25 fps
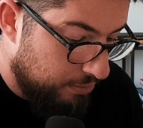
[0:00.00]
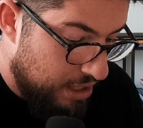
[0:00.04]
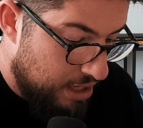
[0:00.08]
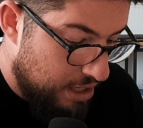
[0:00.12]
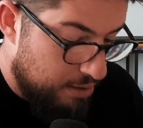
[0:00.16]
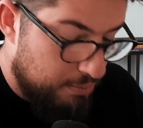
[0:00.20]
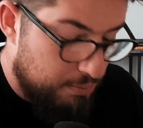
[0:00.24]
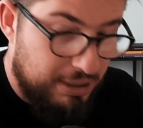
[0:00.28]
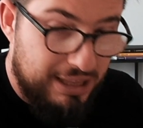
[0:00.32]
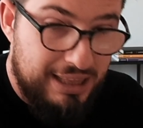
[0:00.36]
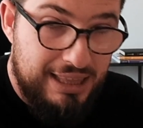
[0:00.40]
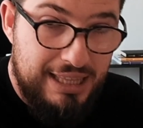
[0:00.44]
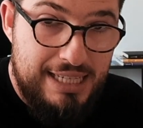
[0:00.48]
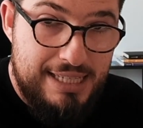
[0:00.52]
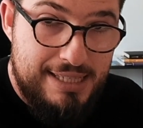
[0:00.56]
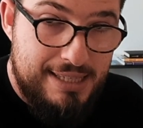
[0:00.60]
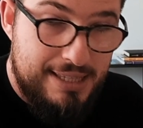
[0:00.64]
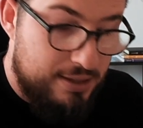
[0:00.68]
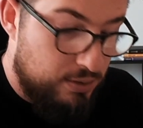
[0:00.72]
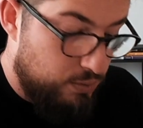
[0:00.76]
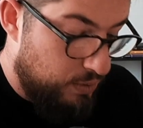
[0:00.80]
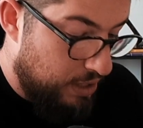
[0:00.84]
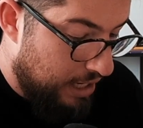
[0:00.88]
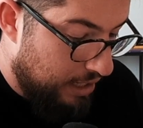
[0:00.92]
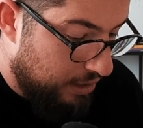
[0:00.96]
But these
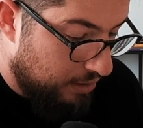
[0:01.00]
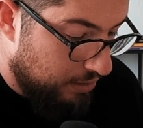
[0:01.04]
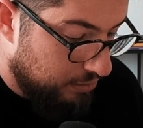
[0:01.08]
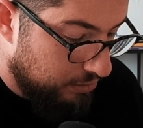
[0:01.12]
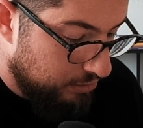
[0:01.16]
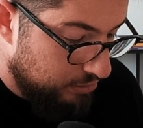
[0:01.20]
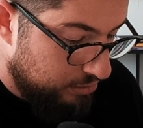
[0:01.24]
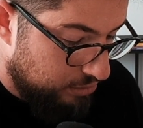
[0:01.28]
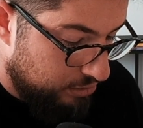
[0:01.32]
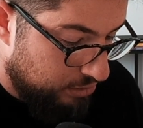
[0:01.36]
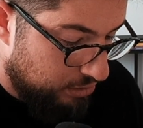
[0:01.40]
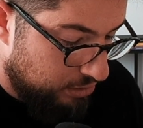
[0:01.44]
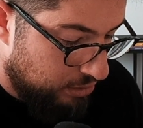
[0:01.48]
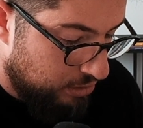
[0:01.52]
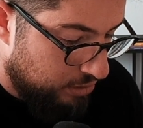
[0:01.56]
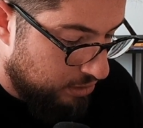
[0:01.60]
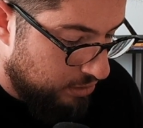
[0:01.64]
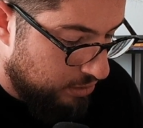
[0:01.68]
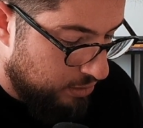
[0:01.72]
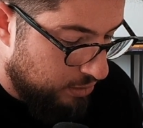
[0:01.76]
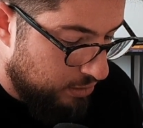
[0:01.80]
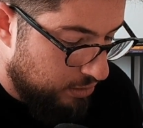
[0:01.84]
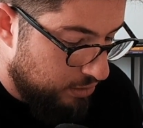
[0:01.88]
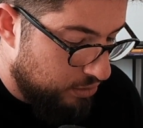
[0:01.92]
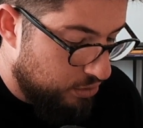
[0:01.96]
3 angles,
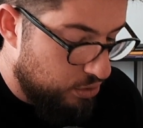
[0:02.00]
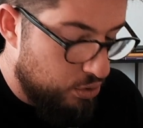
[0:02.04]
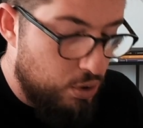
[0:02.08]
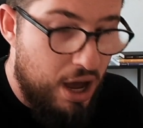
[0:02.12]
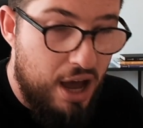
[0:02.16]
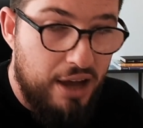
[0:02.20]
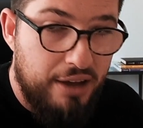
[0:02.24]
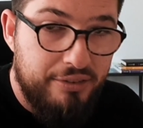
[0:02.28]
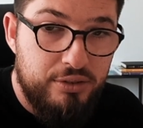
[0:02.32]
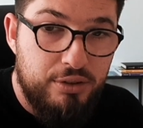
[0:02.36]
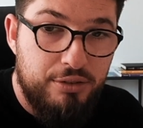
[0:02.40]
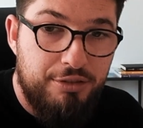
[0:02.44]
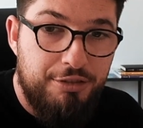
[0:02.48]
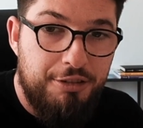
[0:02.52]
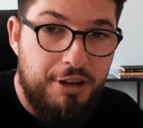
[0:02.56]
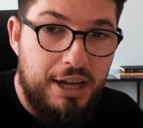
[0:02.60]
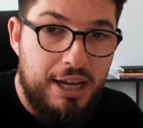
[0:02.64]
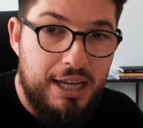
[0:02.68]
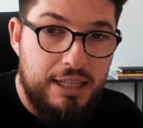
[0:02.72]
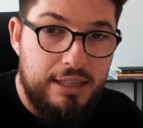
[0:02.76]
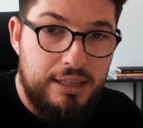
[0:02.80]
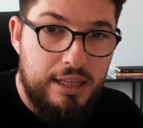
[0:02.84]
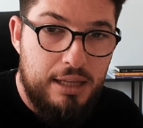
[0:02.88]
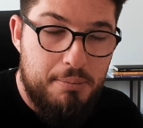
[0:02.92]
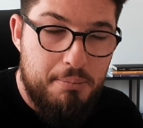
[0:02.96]
you have to
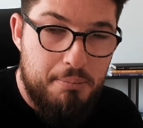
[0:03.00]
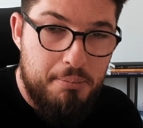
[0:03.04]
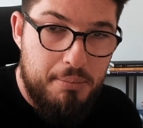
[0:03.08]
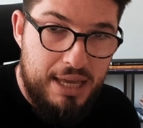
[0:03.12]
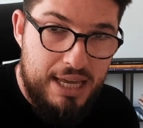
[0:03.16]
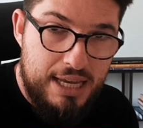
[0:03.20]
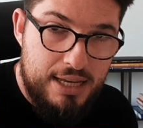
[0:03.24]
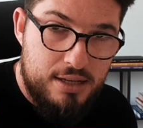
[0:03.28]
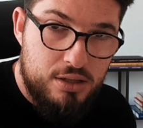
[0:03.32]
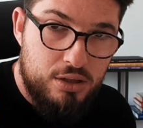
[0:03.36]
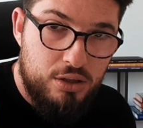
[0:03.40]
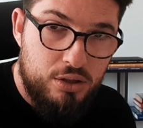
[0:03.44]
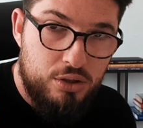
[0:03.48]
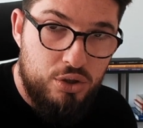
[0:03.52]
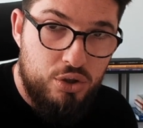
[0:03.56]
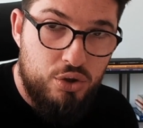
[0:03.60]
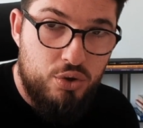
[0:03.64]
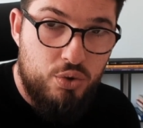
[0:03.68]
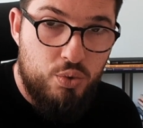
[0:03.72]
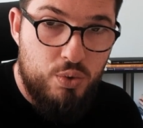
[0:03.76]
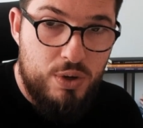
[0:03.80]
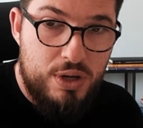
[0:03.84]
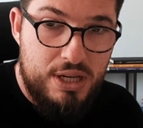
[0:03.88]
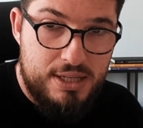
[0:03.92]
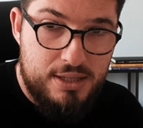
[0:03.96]
find them based on your
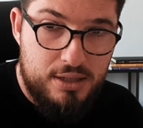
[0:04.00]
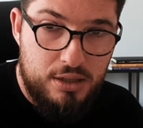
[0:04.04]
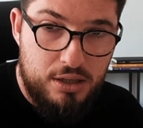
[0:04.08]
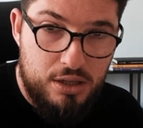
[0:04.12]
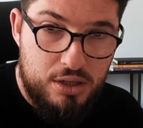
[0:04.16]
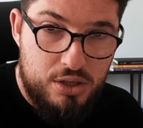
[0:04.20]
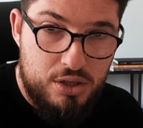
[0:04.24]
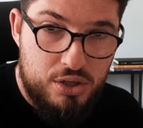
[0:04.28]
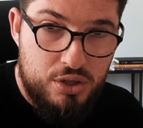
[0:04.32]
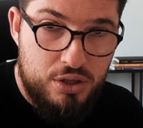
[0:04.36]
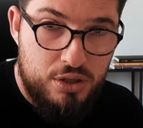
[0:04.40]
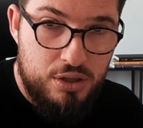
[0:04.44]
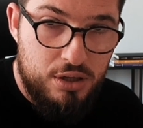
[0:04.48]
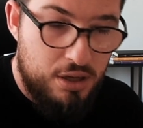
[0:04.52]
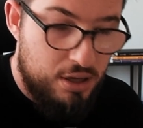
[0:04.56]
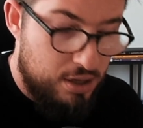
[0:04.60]
research